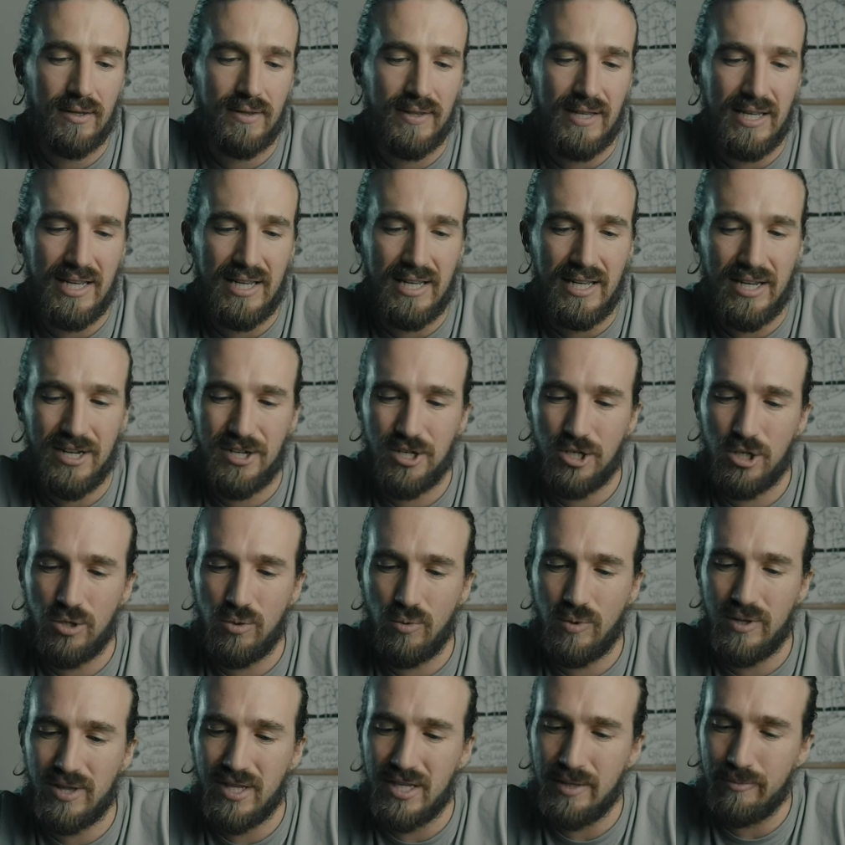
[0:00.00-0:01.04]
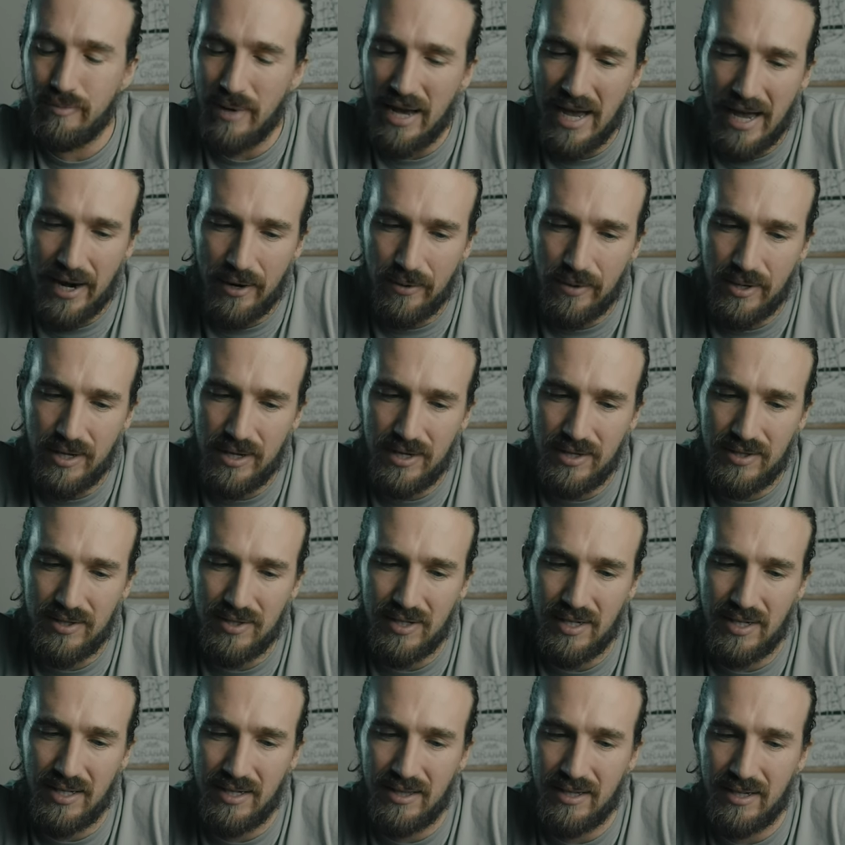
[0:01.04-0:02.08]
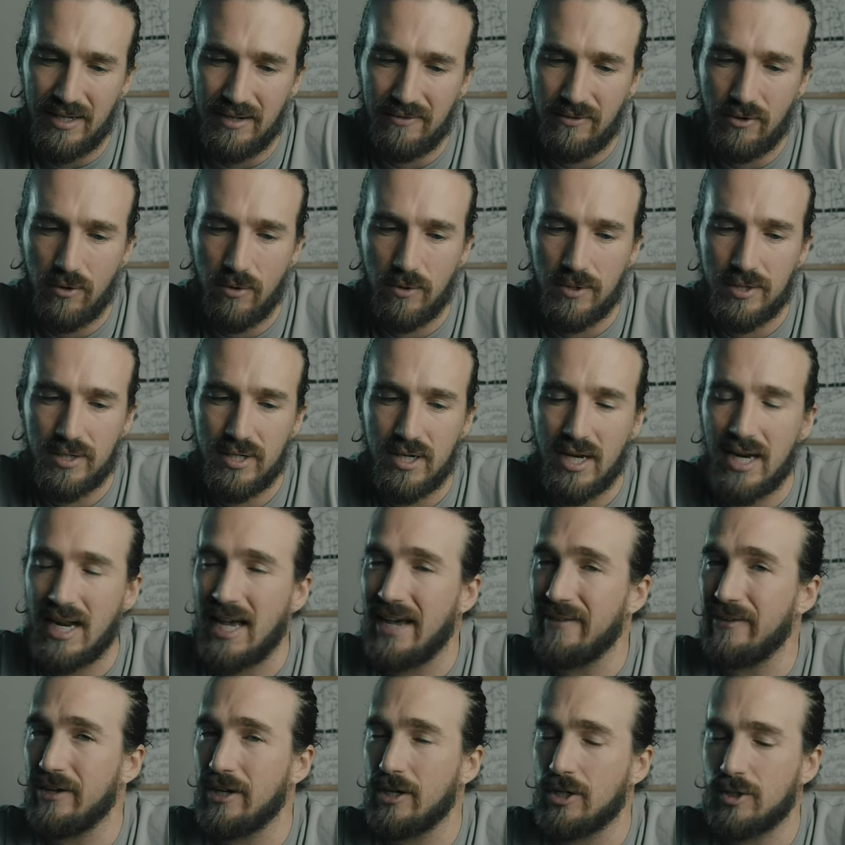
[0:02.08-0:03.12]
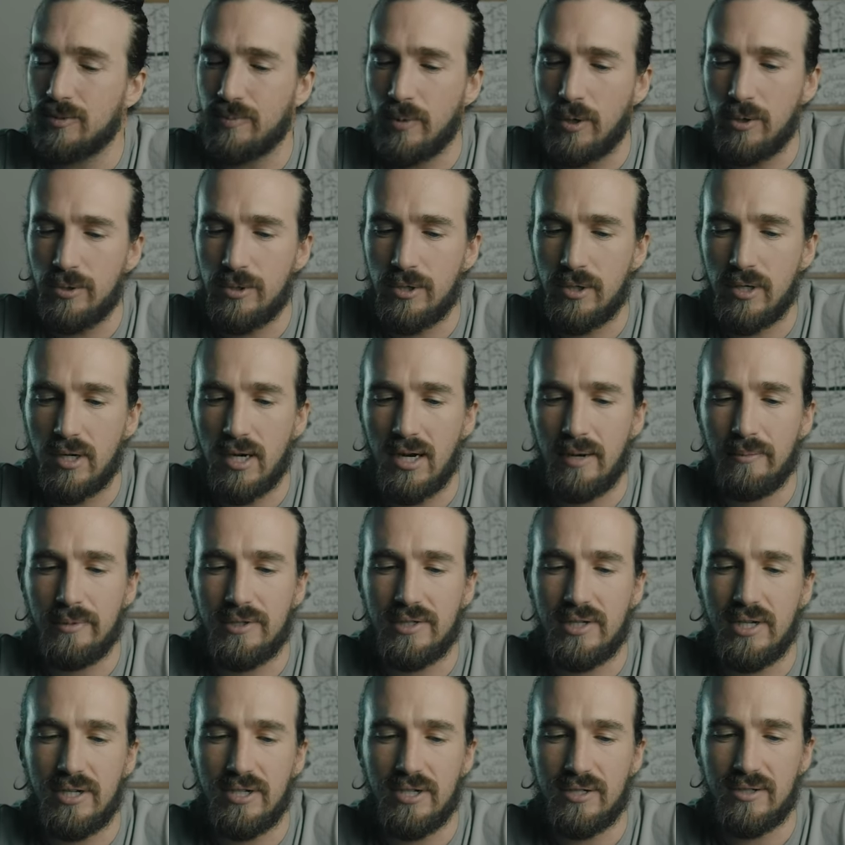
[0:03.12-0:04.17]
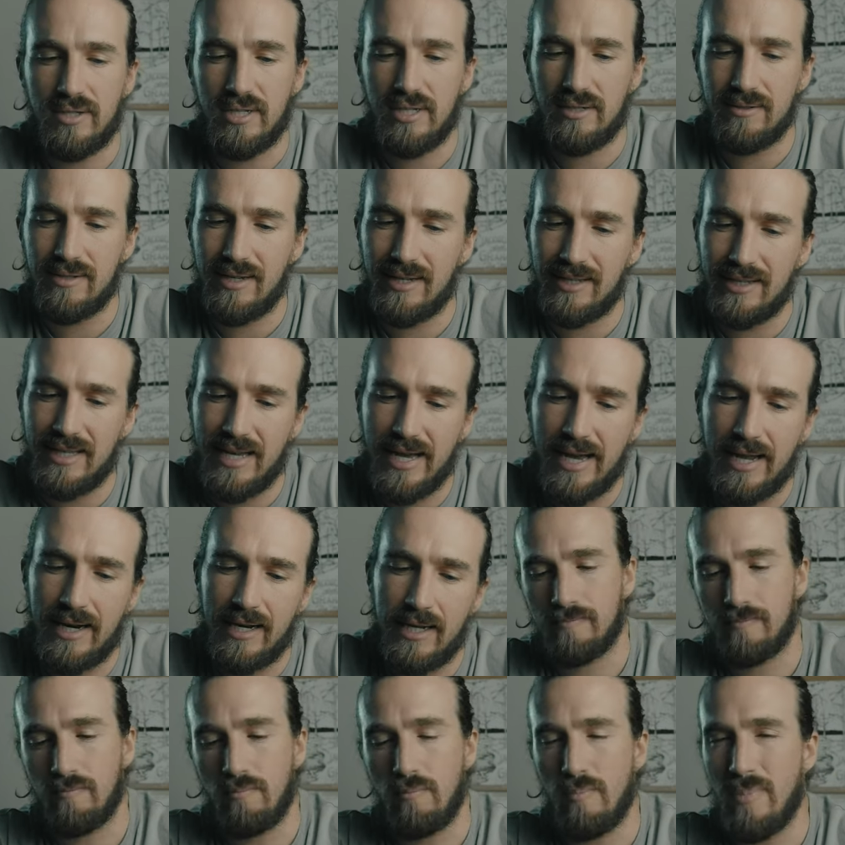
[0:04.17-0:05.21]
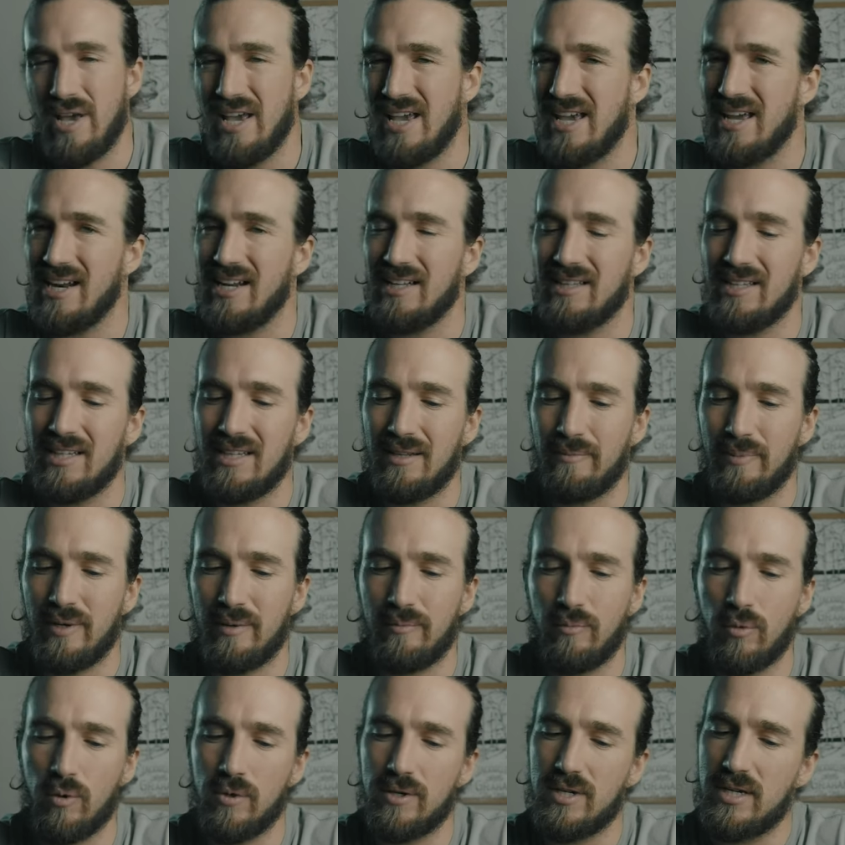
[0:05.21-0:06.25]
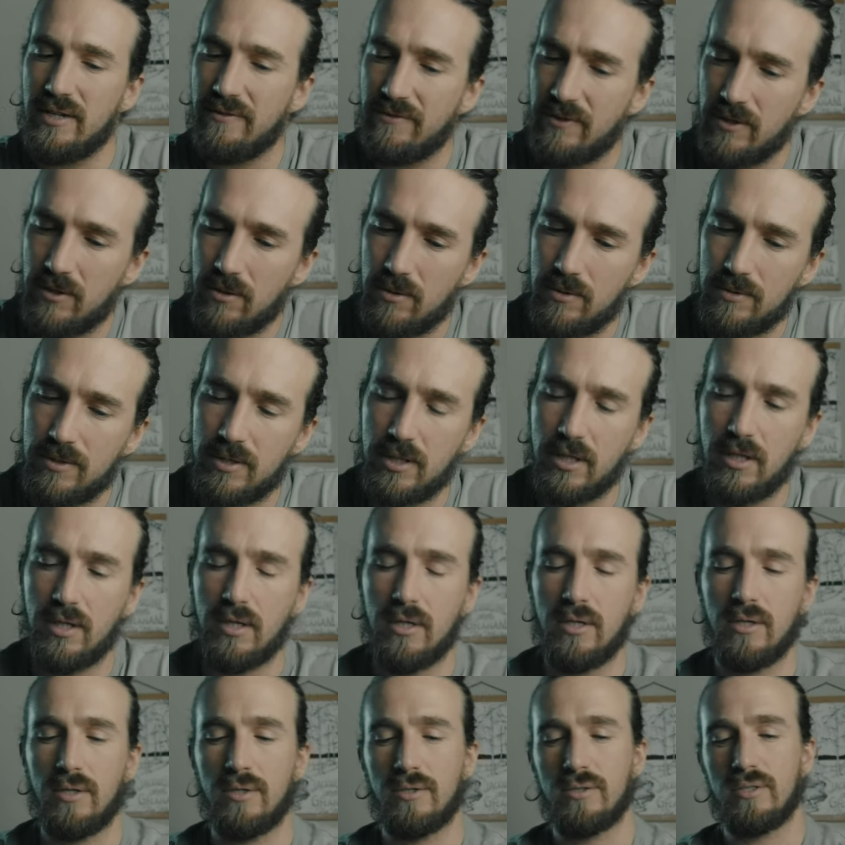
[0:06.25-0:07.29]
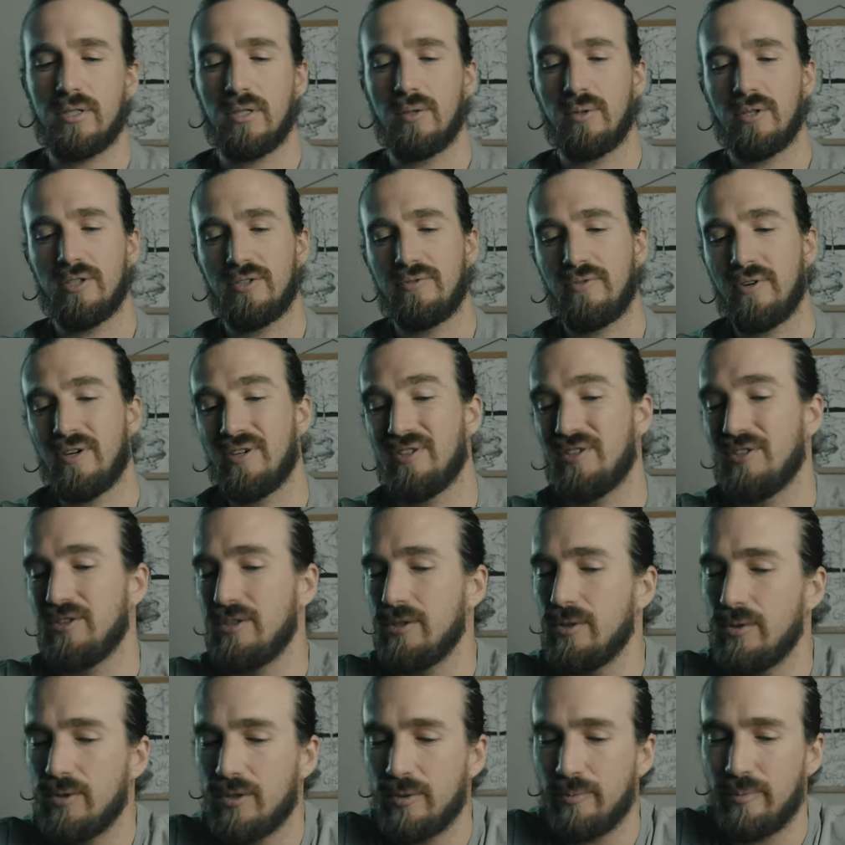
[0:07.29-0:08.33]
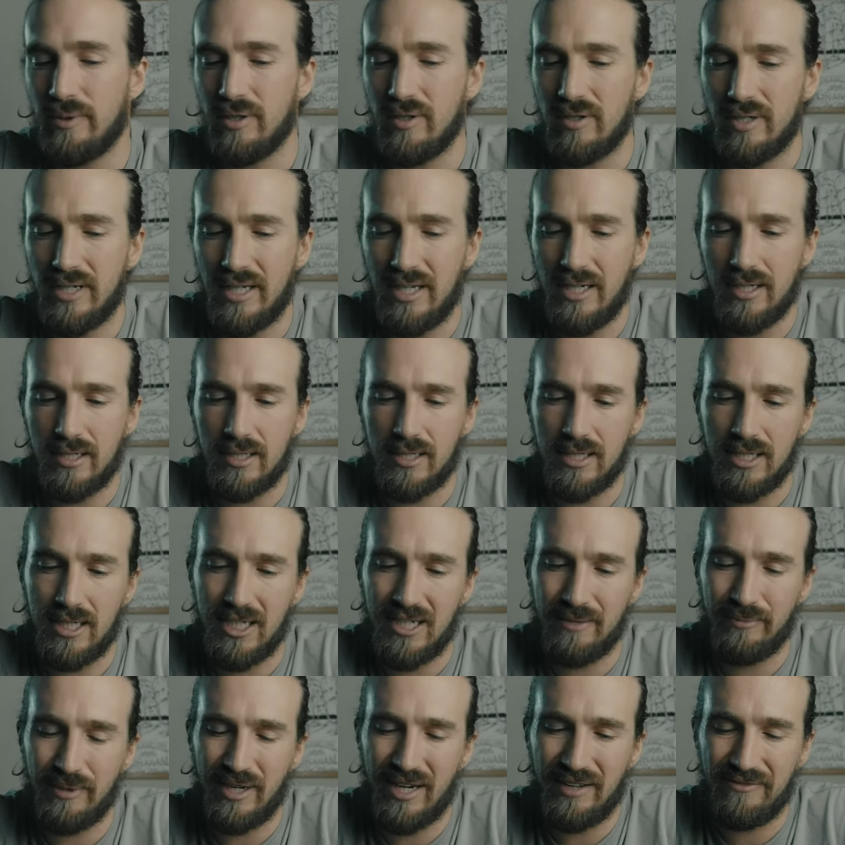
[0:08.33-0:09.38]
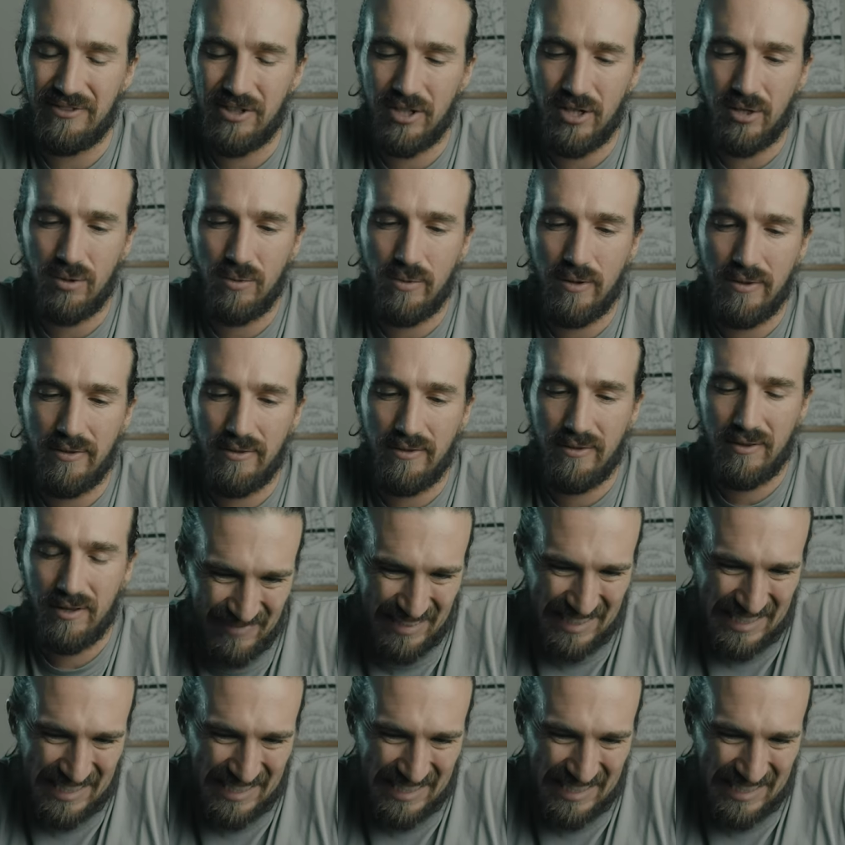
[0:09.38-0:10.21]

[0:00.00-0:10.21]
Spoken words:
The issue with the batteries, and then of course not having exposure compensation, things like that, make it a little bit more difficult. So as far as usability, I'm gonna have to go with